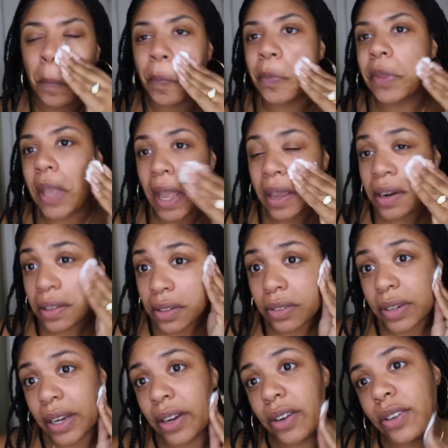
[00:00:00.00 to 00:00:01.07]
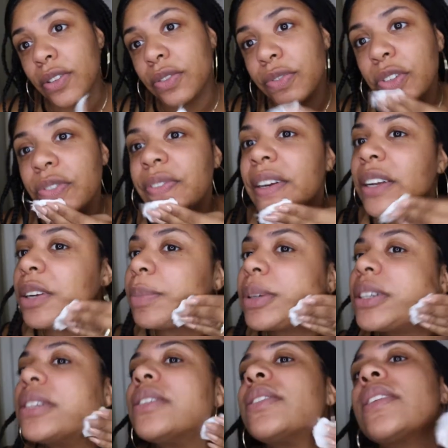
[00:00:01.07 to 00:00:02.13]
Okay, I gotta look right here in the little viewfinder
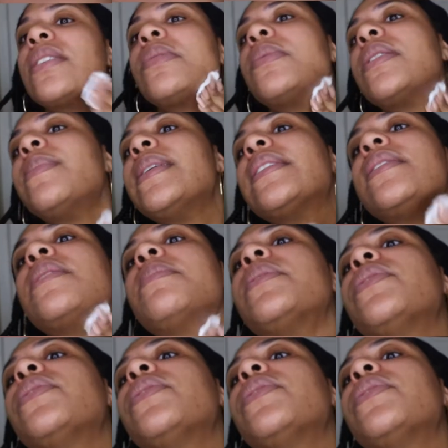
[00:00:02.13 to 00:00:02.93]
because I don't wanna mess up.